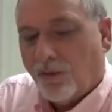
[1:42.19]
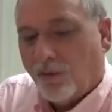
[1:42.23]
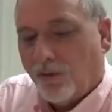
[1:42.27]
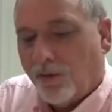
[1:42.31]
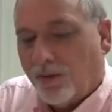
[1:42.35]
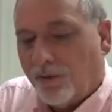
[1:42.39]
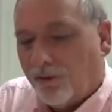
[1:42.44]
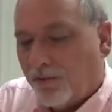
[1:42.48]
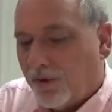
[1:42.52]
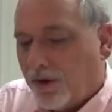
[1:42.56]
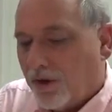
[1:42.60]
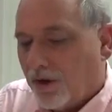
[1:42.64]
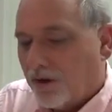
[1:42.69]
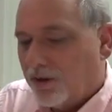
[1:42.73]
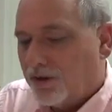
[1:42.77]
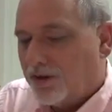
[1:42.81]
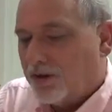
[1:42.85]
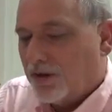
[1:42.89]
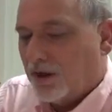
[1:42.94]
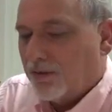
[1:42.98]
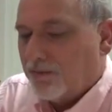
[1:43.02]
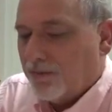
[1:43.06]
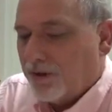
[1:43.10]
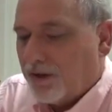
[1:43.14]
when we are
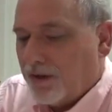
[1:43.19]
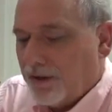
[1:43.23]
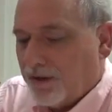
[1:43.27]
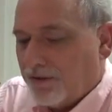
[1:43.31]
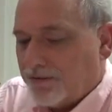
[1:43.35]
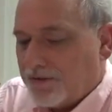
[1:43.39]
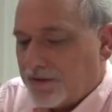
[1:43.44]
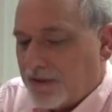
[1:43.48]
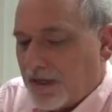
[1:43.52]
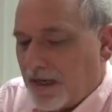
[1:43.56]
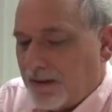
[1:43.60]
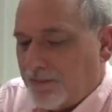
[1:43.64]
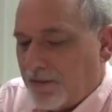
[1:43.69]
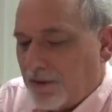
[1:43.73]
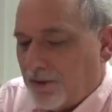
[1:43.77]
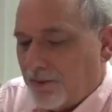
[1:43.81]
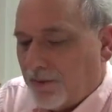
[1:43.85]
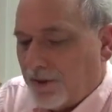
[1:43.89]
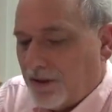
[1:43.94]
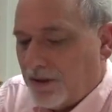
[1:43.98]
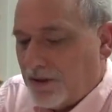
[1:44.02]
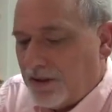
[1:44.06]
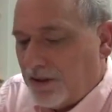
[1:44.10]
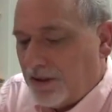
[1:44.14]
done with an if statement,
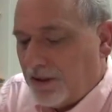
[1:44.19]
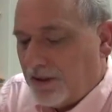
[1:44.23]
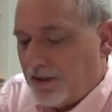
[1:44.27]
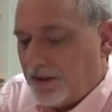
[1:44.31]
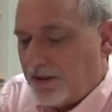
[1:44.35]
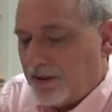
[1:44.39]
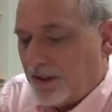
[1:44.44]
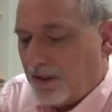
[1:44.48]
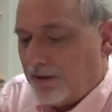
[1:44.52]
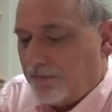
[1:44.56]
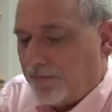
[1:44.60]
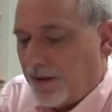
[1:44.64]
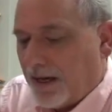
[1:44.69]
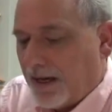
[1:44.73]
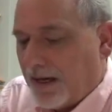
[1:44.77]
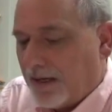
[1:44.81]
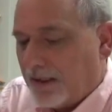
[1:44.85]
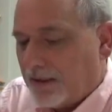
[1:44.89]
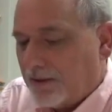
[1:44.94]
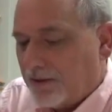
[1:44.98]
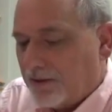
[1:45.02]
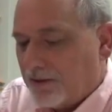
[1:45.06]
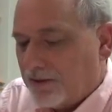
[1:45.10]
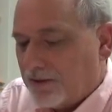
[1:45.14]
we de-indent
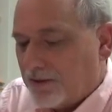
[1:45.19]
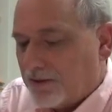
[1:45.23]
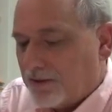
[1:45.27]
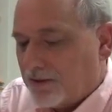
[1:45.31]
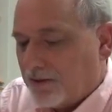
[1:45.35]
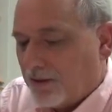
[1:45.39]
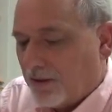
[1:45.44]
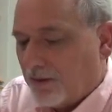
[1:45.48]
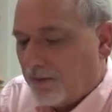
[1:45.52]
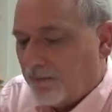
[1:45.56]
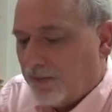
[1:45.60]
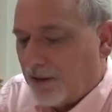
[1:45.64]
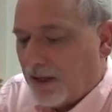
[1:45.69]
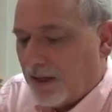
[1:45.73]
back, and there's this little